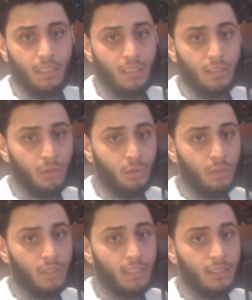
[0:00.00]
to
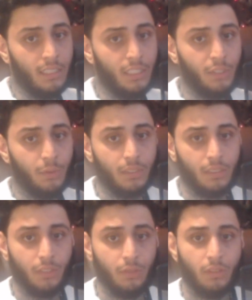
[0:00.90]
the
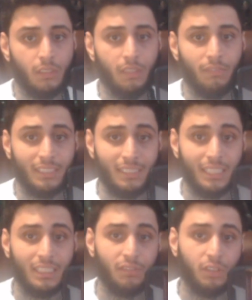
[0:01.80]
continuous use of
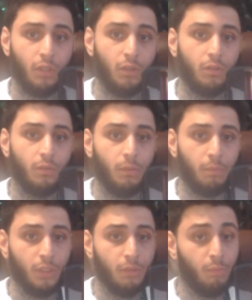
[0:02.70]
excessive salt,
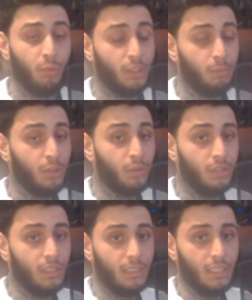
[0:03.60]
which
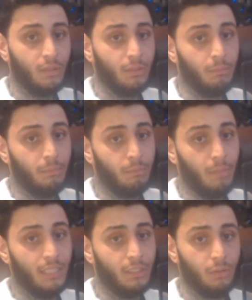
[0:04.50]
produces cell
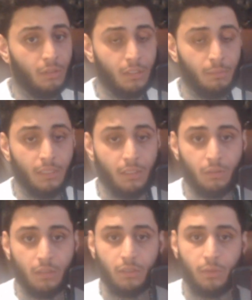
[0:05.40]

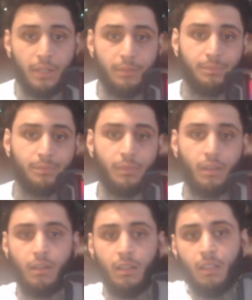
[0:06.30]
pitosis, right?
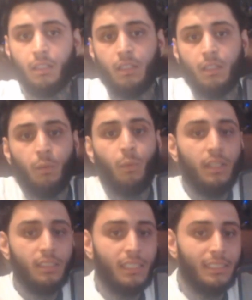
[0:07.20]
What
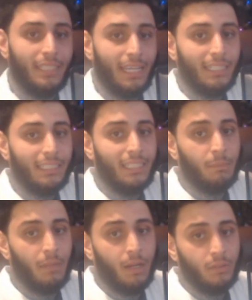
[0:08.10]
is the daily
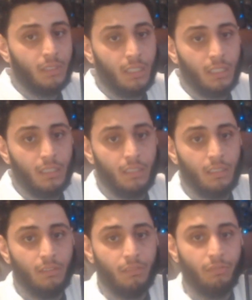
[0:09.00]
amount
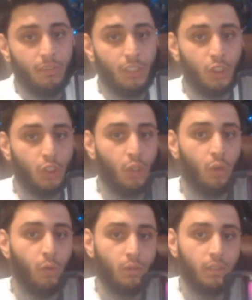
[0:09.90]
of
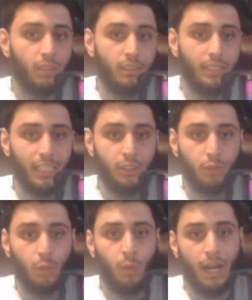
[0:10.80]
salt that is
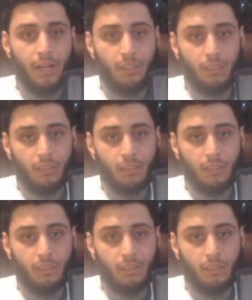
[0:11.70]
required?